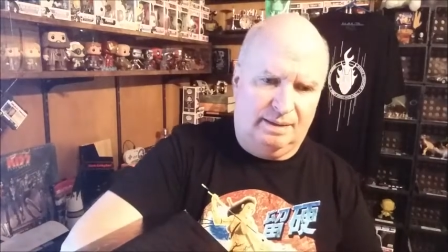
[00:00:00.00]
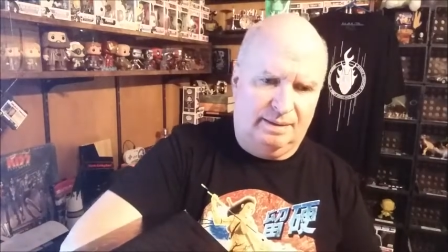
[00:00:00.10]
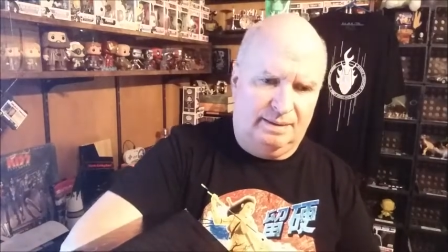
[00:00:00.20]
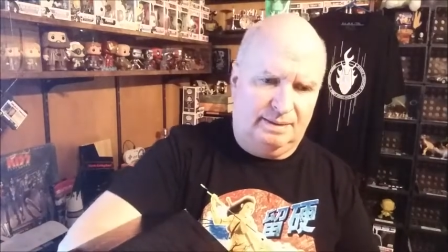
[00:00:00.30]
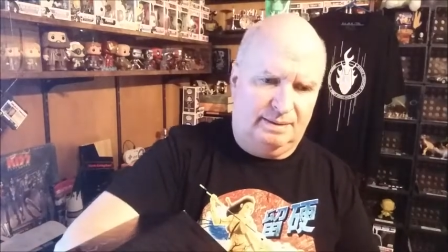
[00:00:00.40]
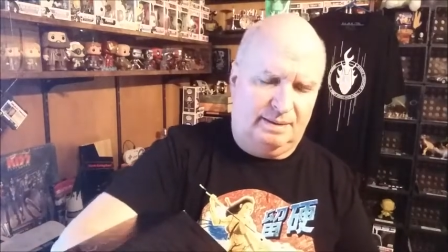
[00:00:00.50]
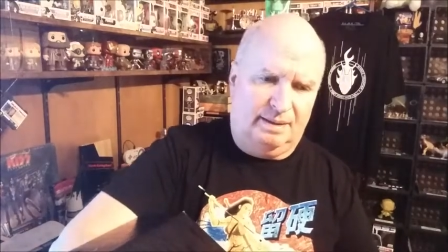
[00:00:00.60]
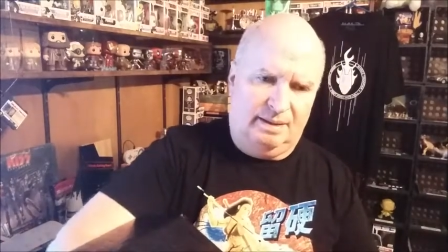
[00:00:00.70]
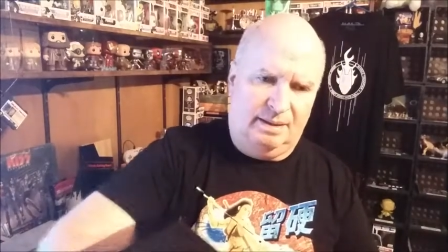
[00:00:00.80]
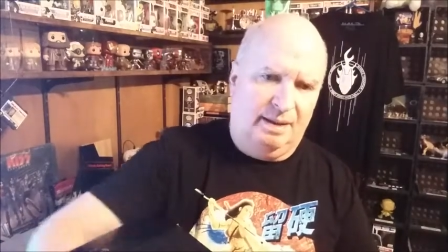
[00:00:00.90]
And
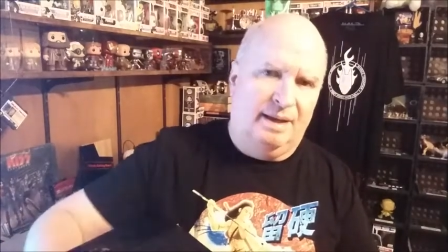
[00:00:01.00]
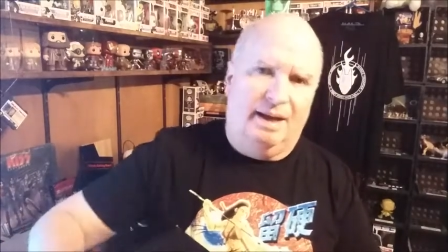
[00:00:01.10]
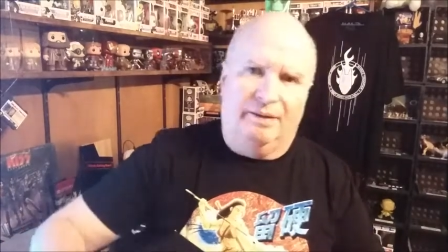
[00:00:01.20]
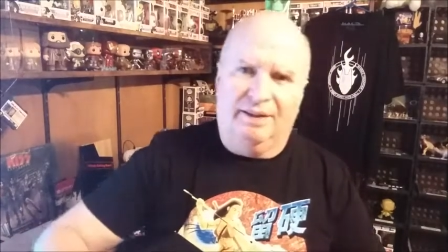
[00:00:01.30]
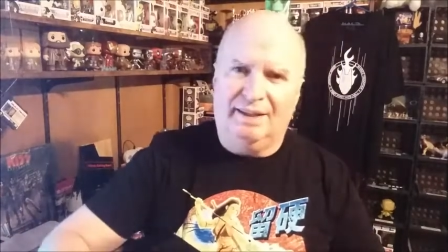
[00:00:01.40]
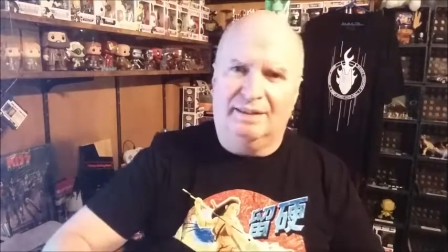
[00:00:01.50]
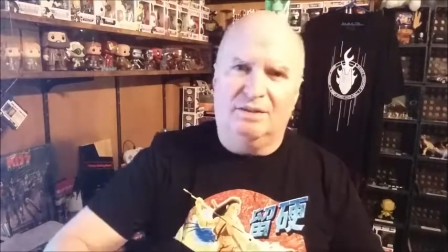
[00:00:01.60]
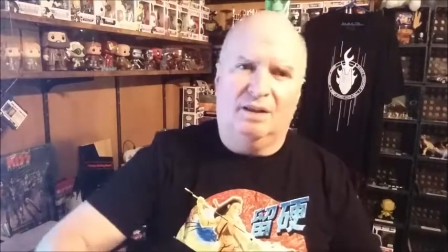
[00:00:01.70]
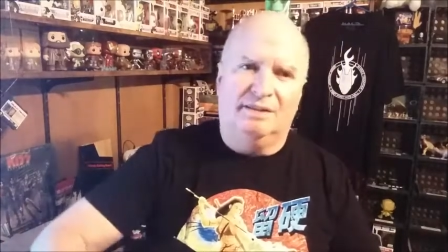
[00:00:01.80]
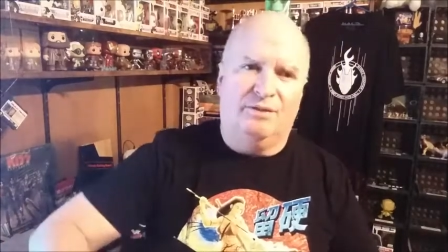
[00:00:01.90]
I think that's
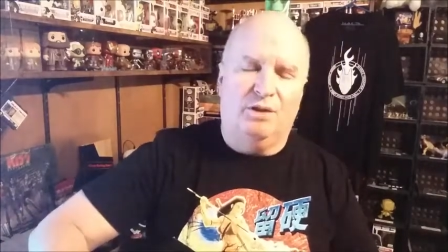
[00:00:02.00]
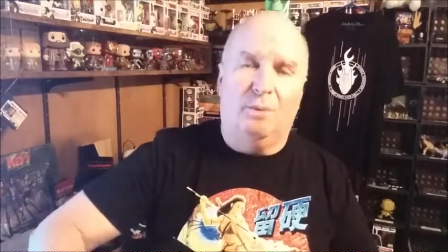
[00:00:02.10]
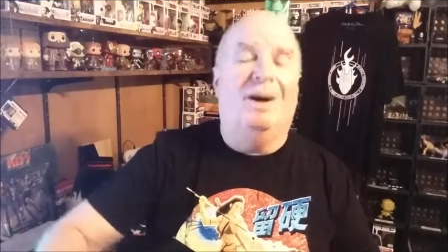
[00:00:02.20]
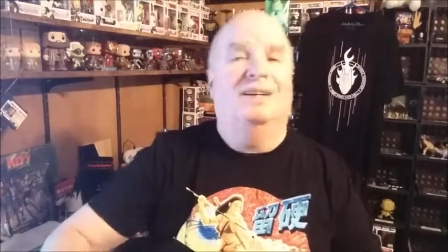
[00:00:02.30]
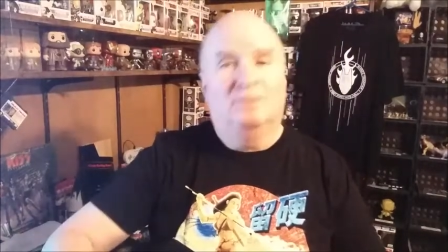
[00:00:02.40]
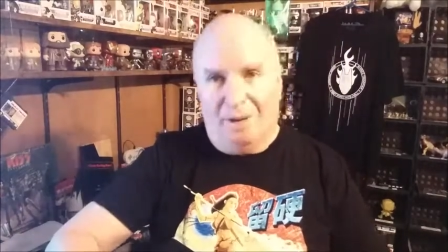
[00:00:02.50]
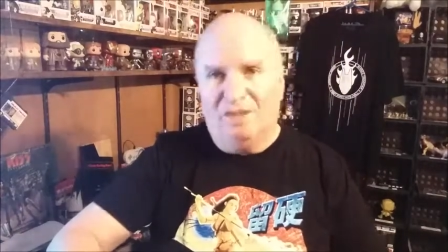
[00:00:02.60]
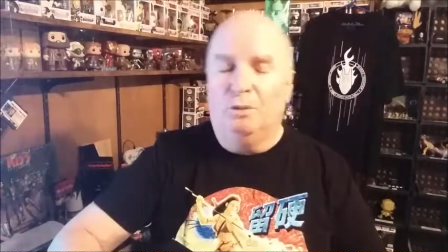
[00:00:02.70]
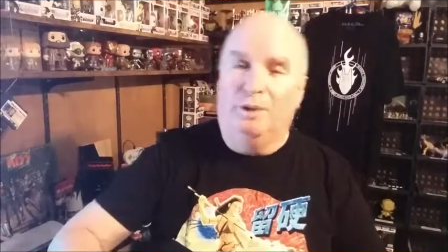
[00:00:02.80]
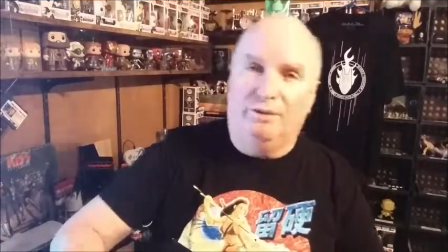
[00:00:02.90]
all except for the box. The
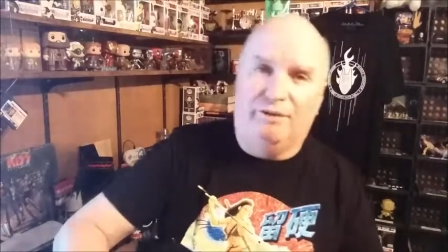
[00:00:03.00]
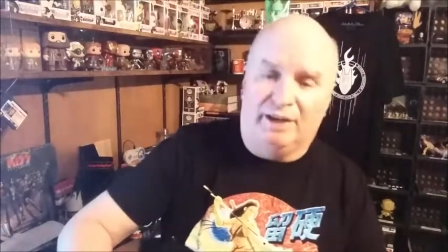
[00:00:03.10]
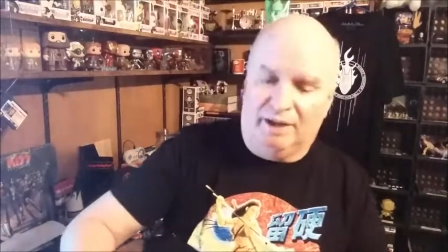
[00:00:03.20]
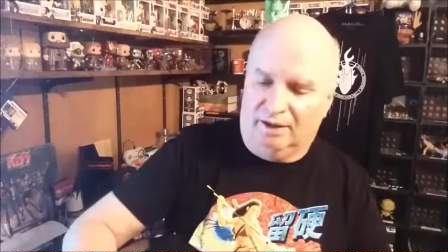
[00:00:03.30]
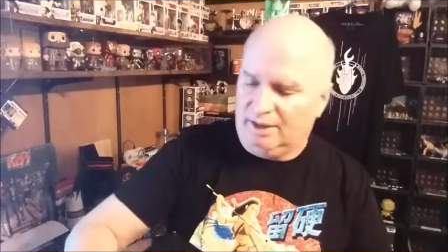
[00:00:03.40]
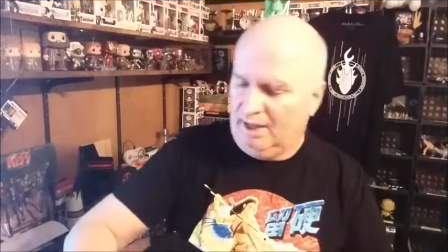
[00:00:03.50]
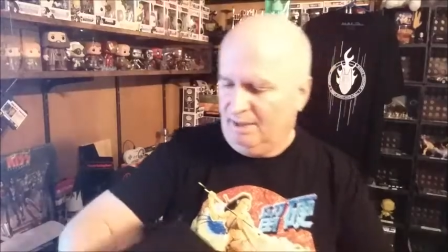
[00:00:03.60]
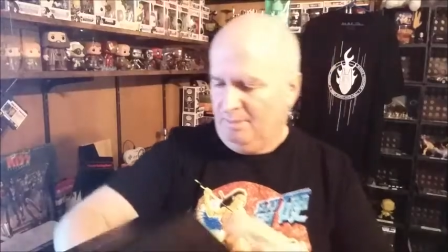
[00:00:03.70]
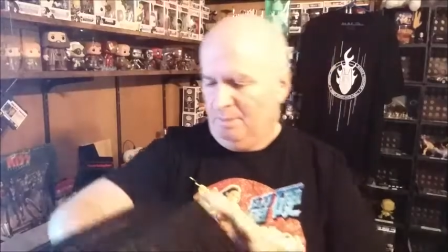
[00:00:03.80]
box will be the figure. Okay.